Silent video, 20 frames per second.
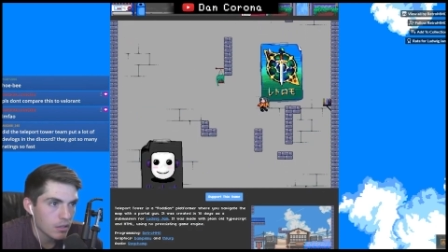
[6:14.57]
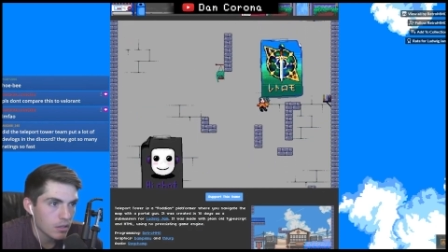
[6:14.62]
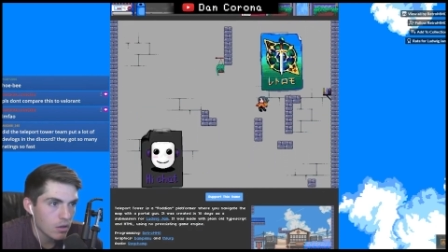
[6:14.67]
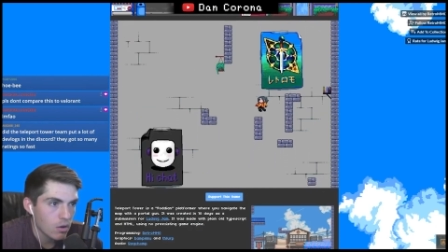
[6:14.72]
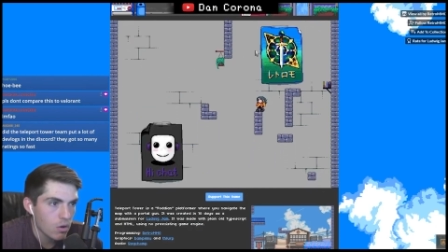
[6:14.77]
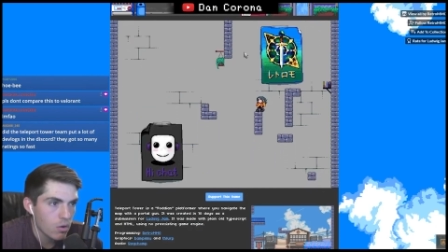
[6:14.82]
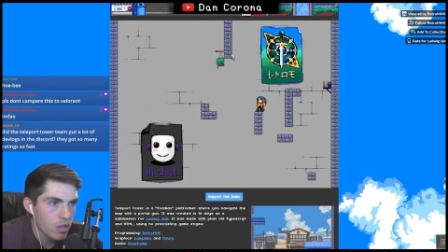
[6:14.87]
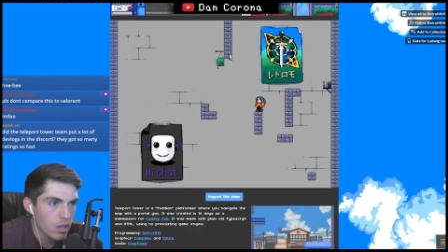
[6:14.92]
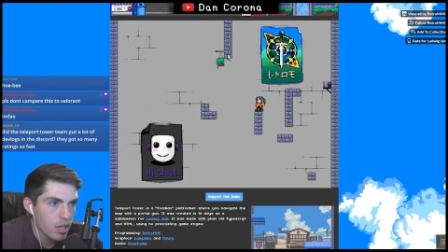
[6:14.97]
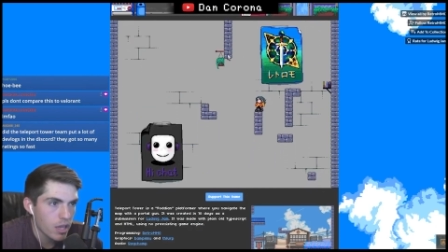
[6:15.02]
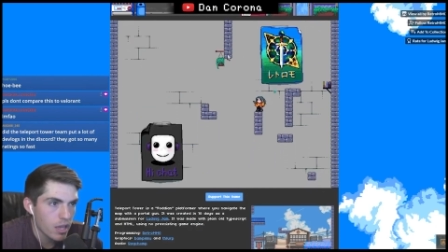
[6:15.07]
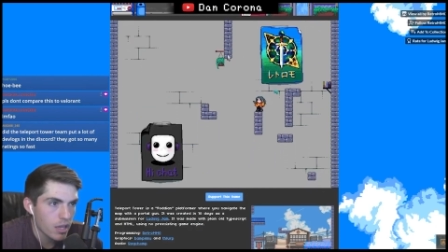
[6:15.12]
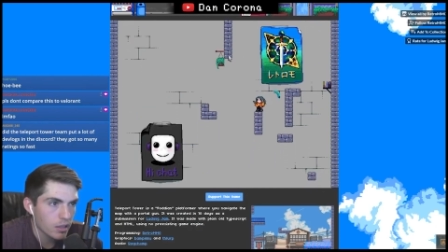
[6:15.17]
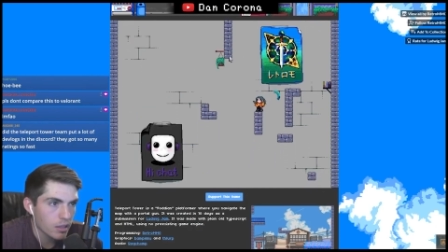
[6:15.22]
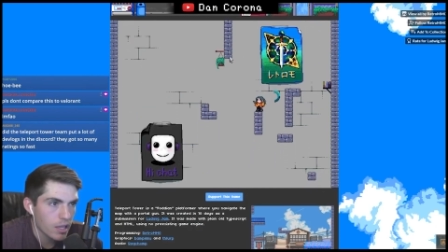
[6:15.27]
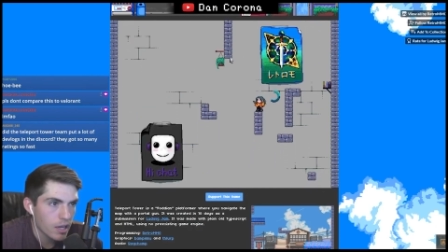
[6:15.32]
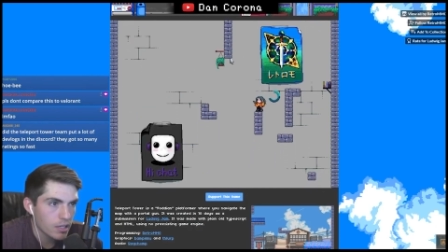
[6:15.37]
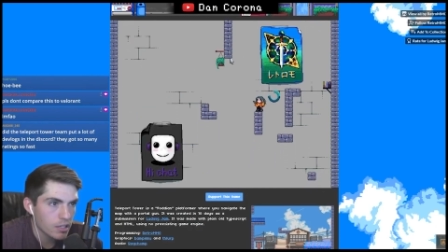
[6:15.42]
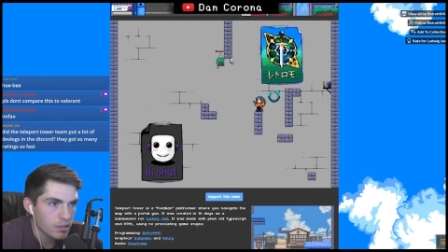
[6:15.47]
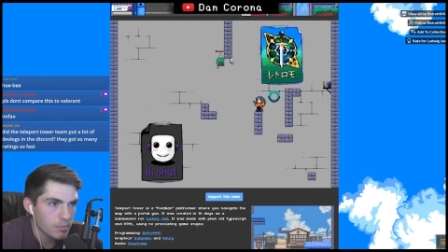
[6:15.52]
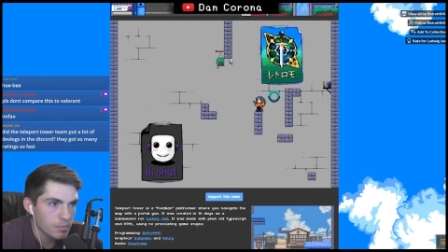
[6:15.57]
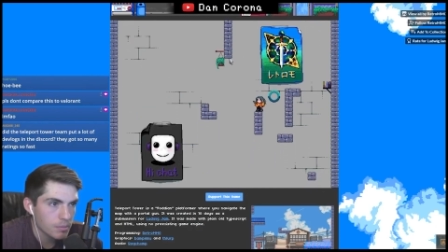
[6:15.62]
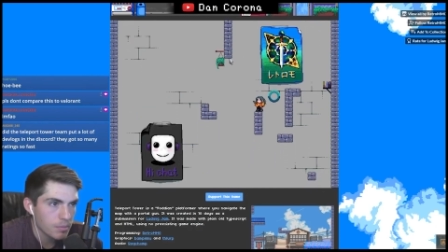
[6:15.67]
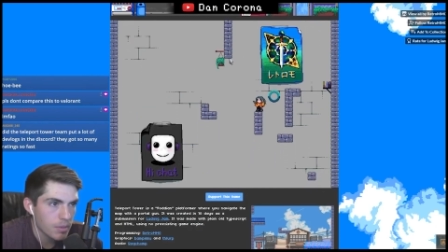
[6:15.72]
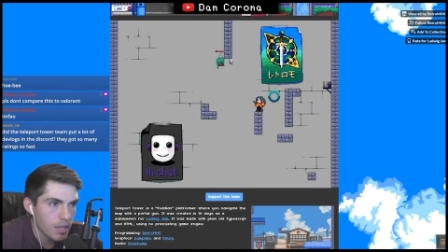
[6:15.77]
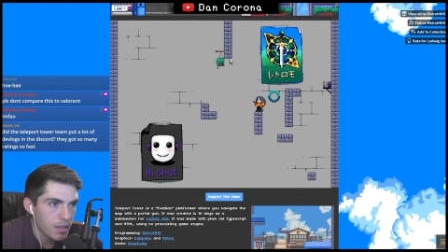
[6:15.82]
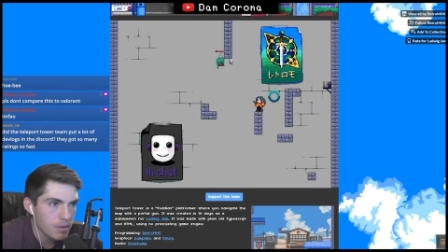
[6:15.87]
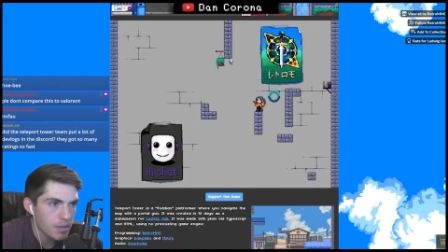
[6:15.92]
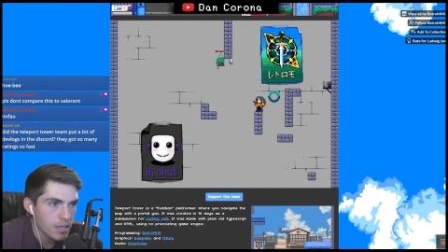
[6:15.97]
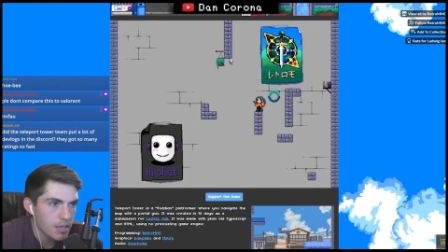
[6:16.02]
Oh yeah,
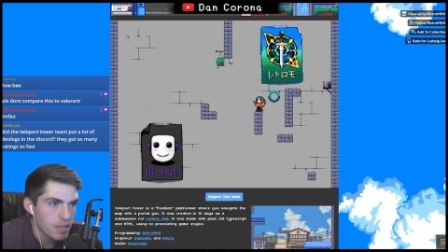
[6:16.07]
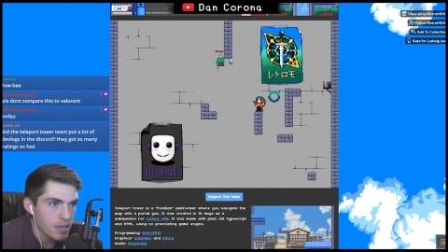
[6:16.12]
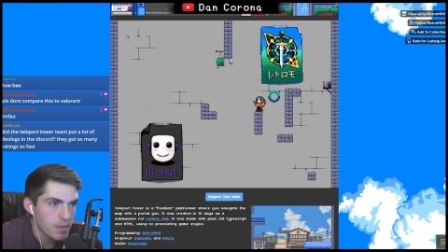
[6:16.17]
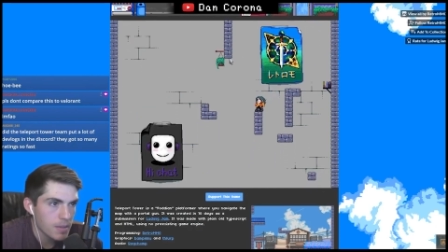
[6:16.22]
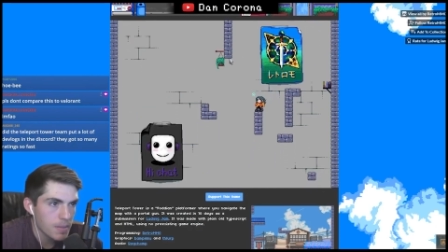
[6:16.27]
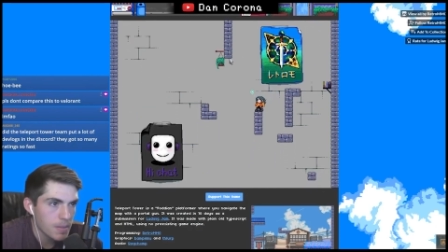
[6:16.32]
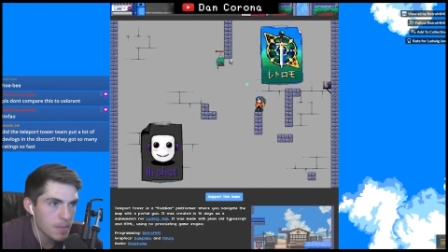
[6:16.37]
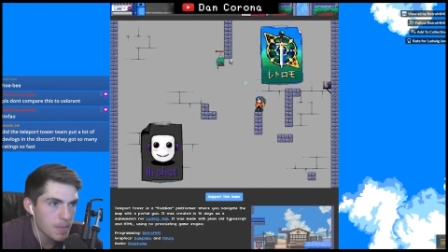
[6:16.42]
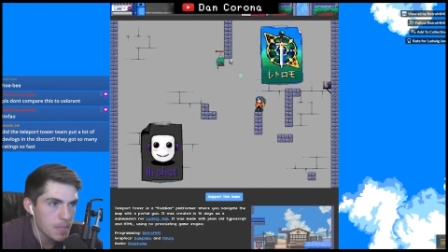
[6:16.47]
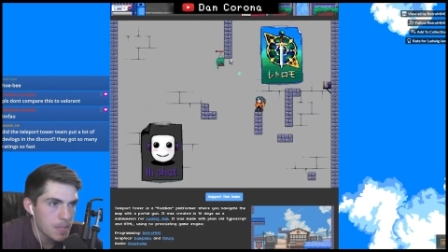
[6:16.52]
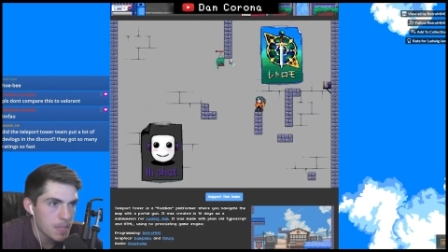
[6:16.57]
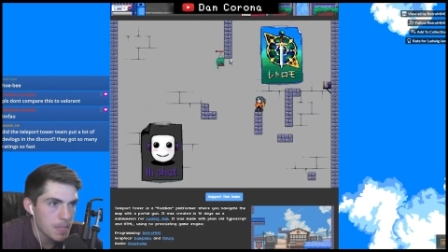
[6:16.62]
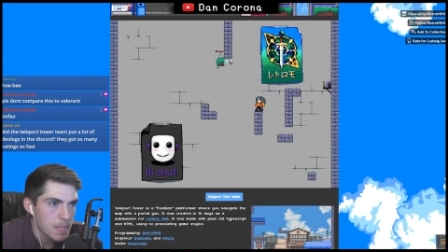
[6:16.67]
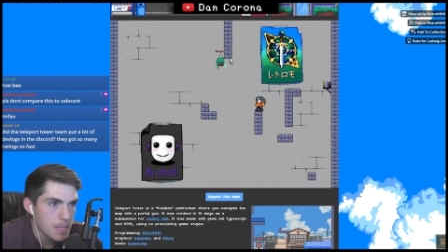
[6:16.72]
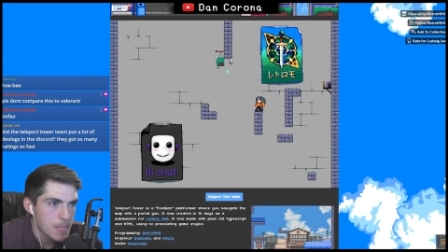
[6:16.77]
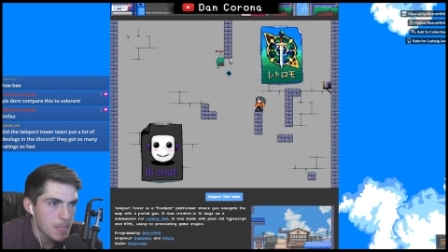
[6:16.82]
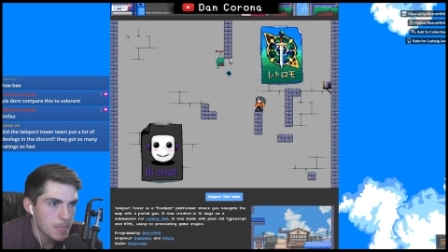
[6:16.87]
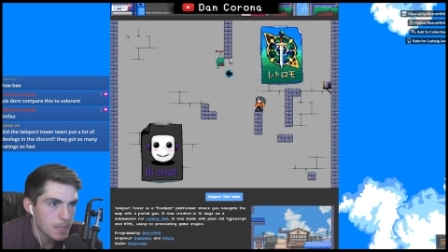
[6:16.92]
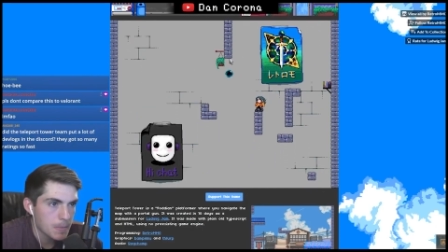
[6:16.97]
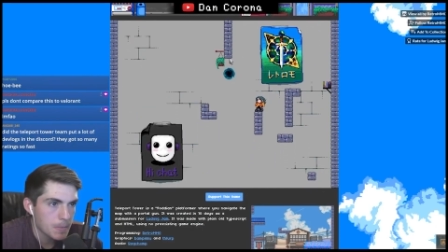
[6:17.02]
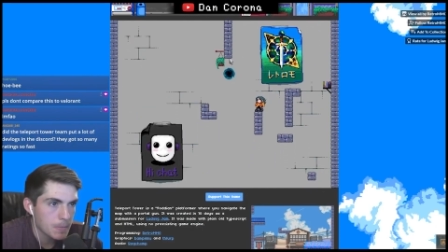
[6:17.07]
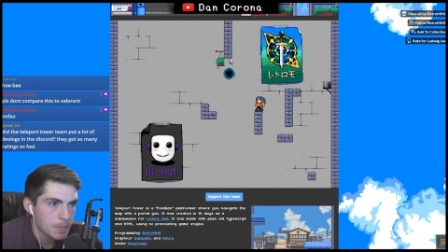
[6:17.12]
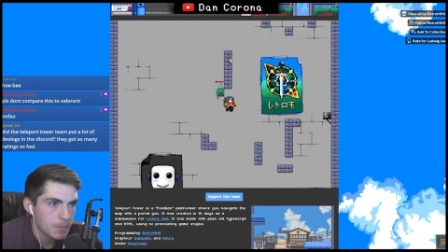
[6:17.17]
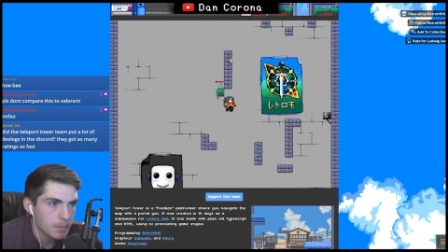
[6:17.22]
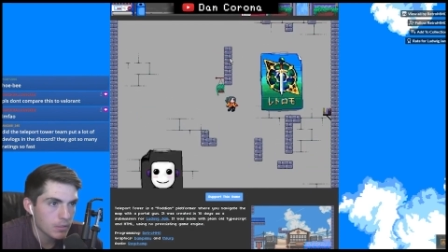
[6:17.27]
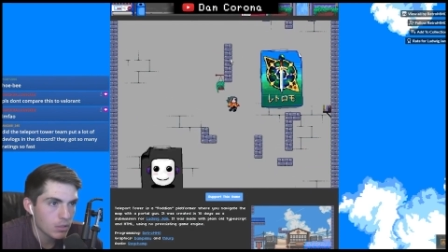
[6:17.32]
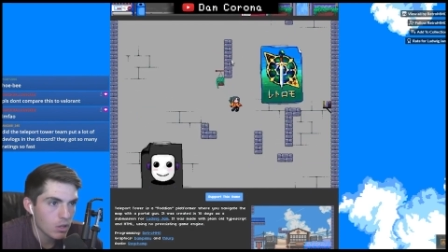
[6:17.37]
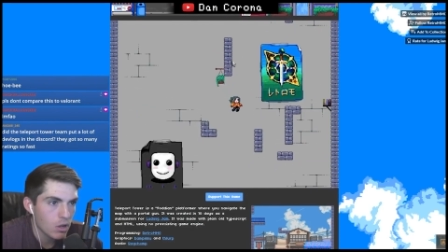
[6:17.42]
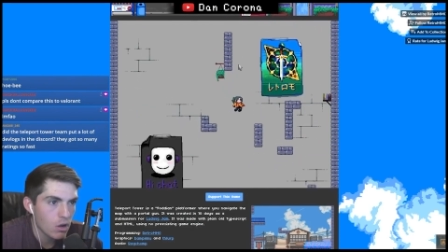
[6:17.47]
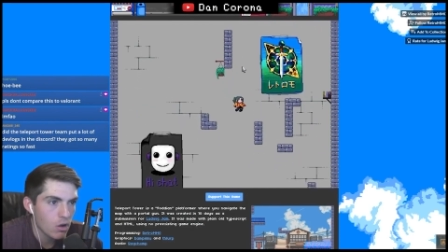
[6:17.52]
lineups, baby.
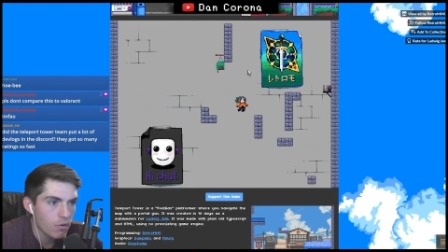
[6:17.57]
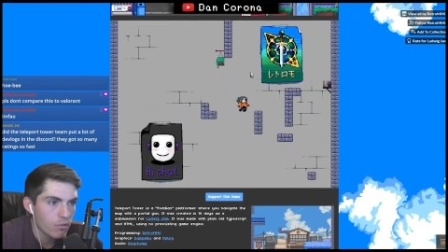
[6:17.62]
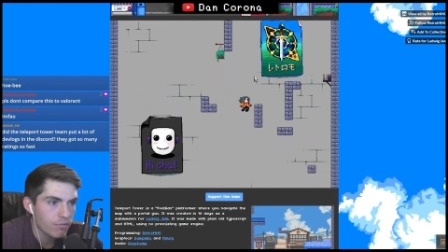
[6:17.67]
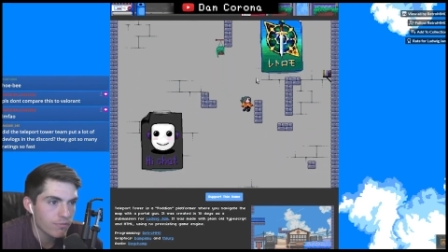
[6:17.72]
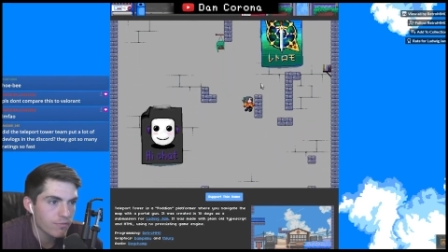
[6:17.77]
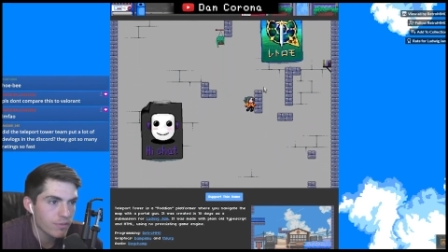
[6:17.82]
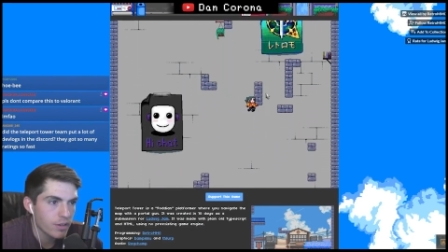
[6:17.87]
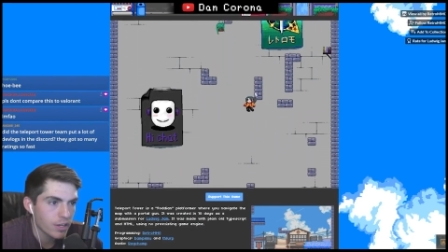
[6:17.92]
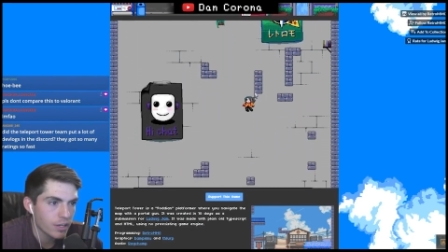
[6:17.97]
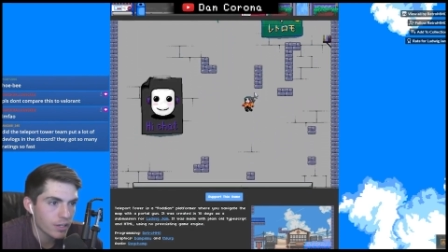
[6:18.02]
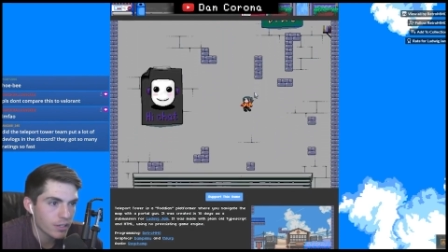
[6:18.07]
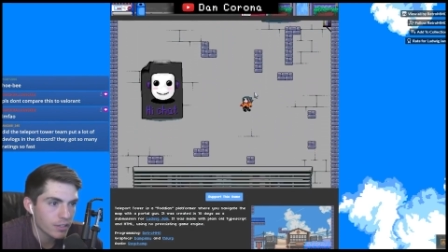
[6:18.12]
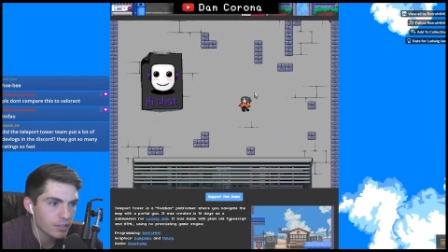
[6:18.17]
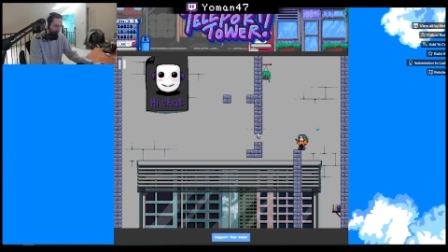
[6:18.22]
Oh fuck.